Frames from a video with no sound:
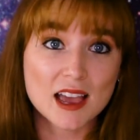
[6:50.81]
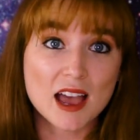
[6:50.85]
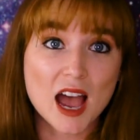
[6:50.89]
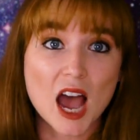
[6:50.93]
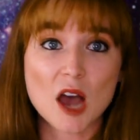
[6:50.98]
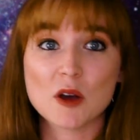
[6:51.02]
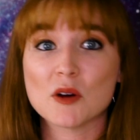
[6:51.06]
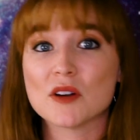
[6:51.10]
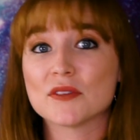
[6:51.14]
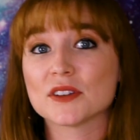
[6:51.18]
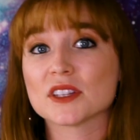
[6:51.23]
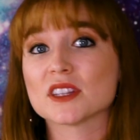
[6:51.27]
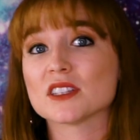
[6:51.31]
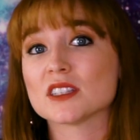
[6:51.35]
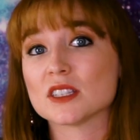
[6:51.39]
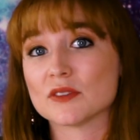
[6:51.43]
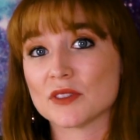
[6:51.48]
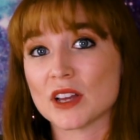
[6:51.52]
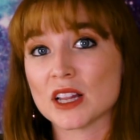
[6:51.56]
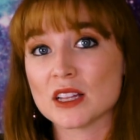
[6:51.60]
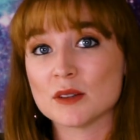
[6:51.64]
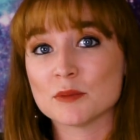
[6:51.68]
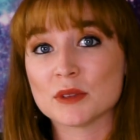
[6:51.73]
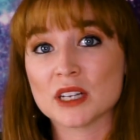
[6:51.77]
However, the
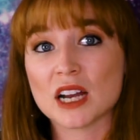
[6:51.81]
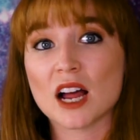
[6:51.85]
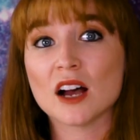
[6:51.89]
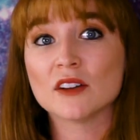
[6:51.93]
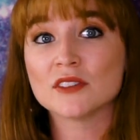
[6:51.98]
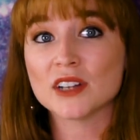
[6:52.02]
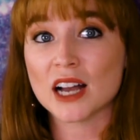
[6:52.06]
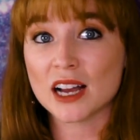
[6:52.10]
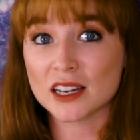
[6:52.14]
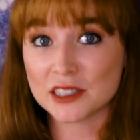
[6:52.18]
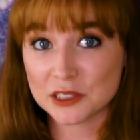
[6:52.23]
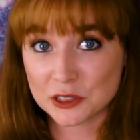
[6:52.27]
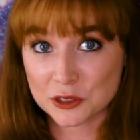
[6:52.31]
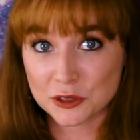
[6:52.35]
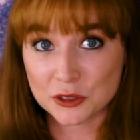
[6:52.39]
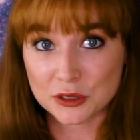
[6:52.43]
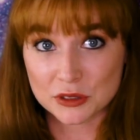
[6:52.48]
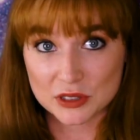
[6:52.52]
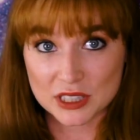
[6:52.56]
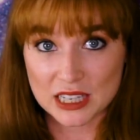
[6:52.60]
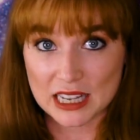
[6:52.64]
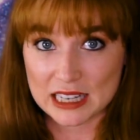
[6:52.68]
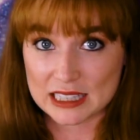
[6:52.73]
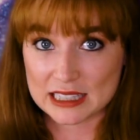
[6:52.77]
development of
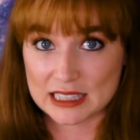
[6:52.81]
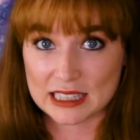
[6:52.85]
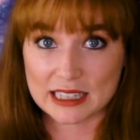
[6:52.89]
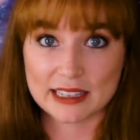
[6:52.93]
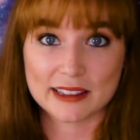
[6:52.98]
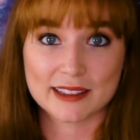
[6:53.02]
uncrewed testing